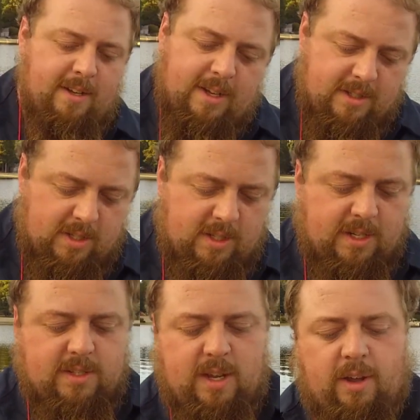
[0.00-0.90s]
is the
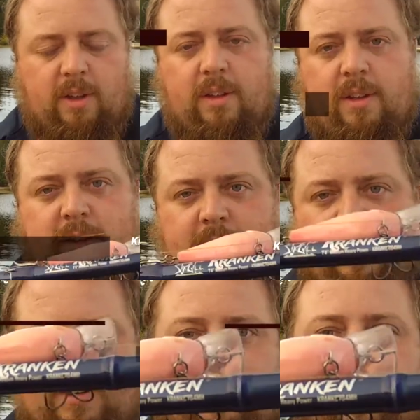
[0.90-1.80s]
Sixgill
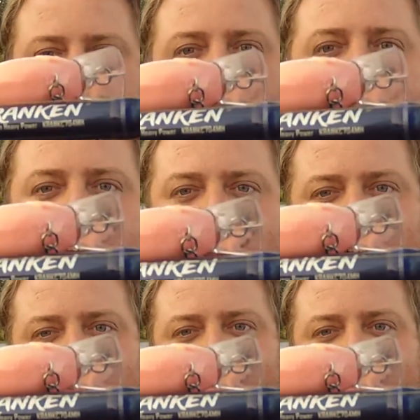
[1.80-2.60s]
Crankin.